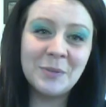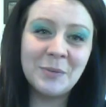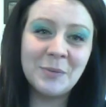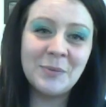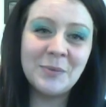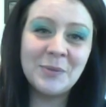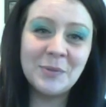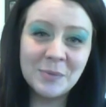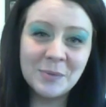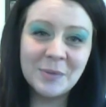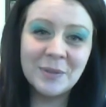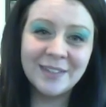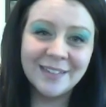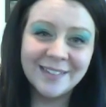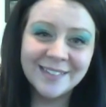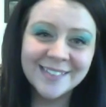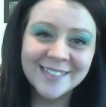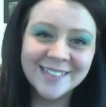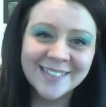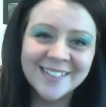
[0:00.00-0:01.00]
to do
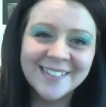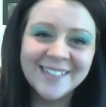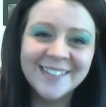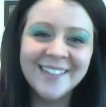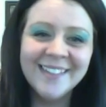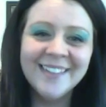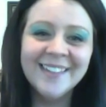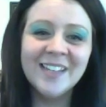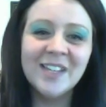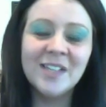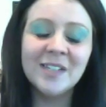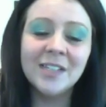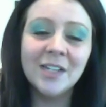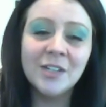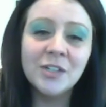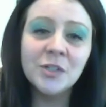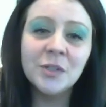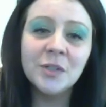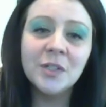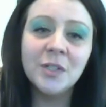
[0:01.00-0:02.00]
this,
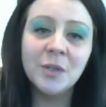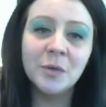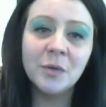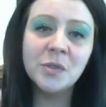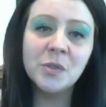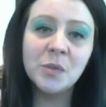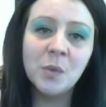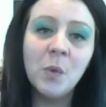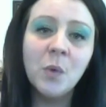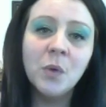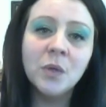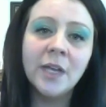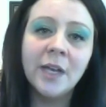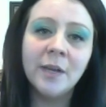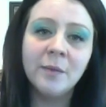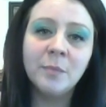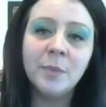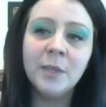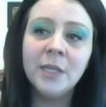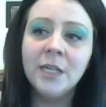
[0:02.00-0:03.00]
essentially your soul
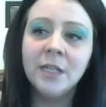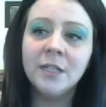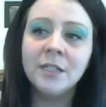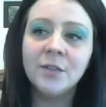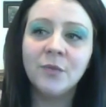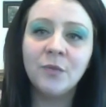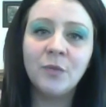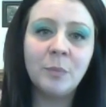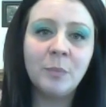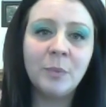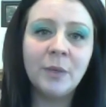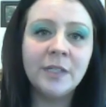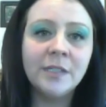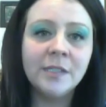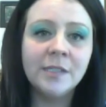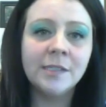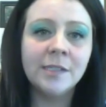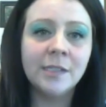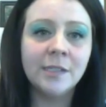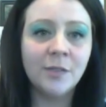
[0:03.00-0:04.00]
can be in different
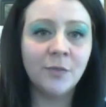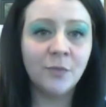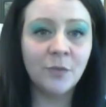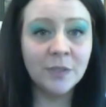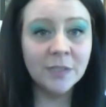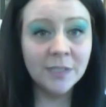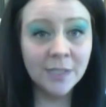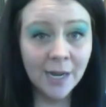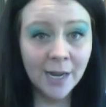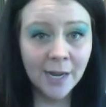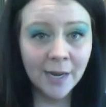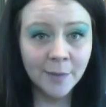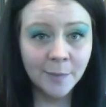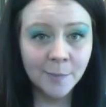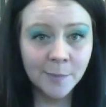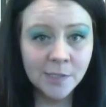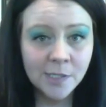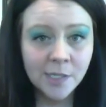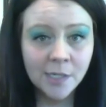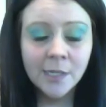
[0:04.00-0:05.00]
places at different
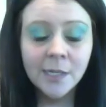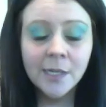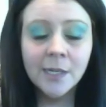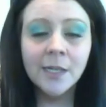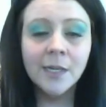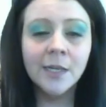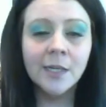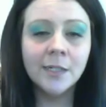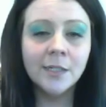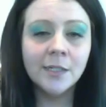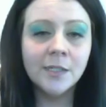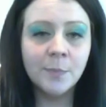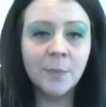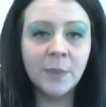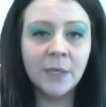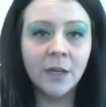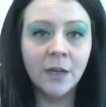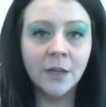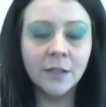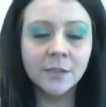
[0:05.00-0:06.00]
times. And it's
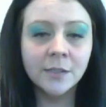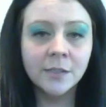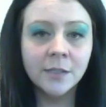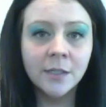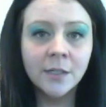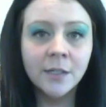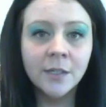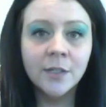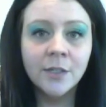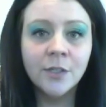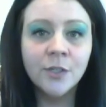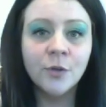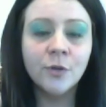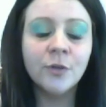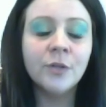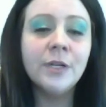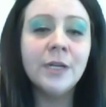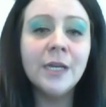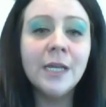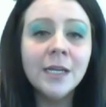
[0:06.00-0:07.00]
because
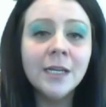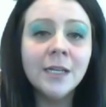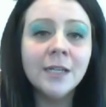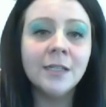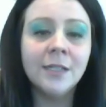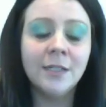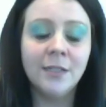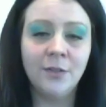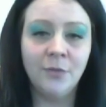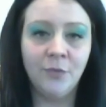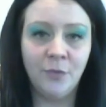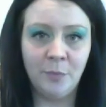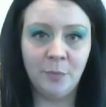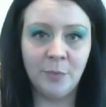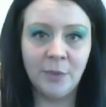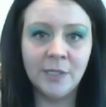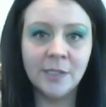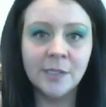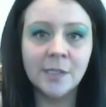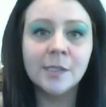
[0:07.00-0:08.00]
you're needed in different
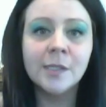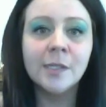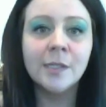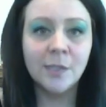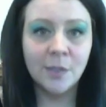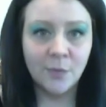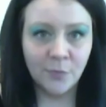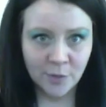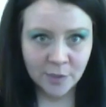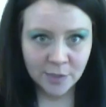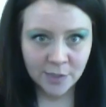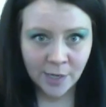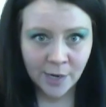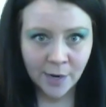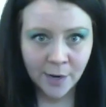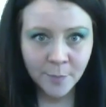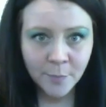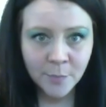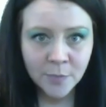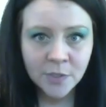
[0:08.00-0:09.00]
places at different
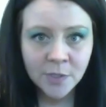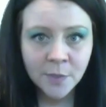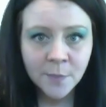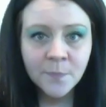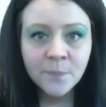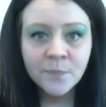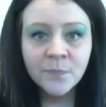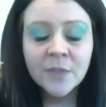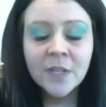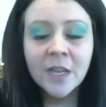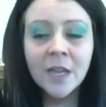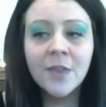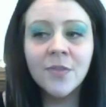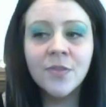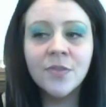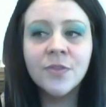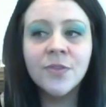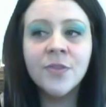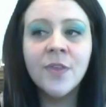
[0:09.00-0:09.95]
times. And